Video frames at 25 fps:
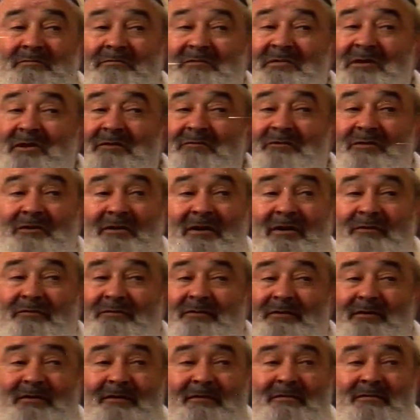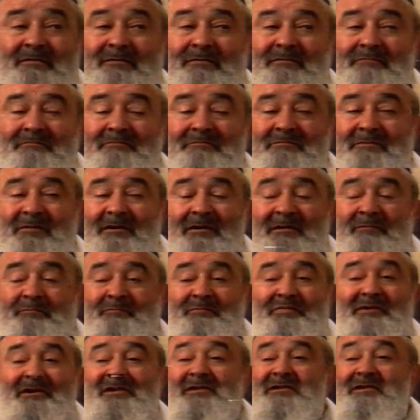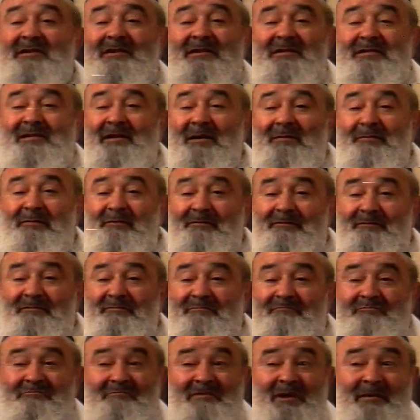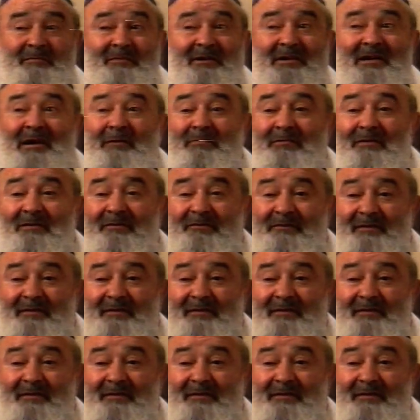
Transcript: He would offer a princely sum of maybe a couple of